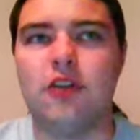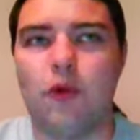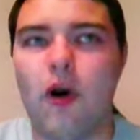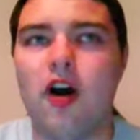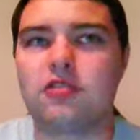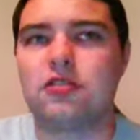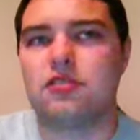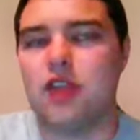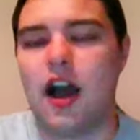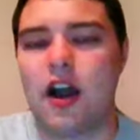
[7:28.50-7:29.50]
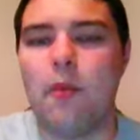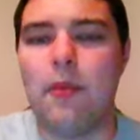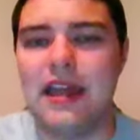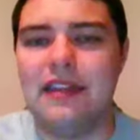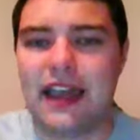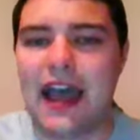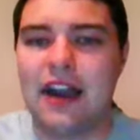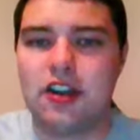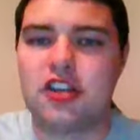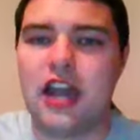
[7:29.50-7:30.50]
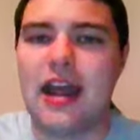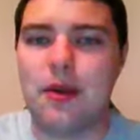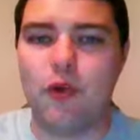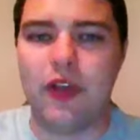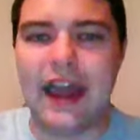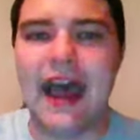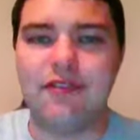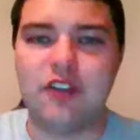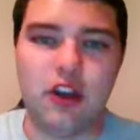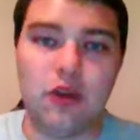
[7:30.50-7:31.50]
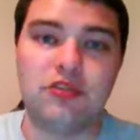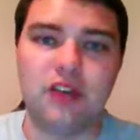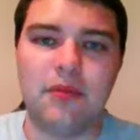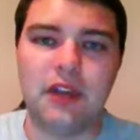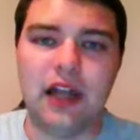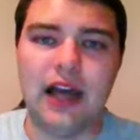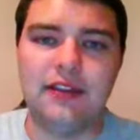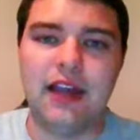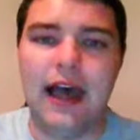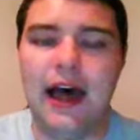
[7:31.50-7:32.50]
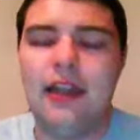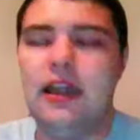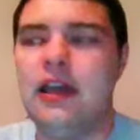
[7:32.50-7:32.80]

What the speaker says: the roster's not going to be in the kind of shape where they have to do something like that.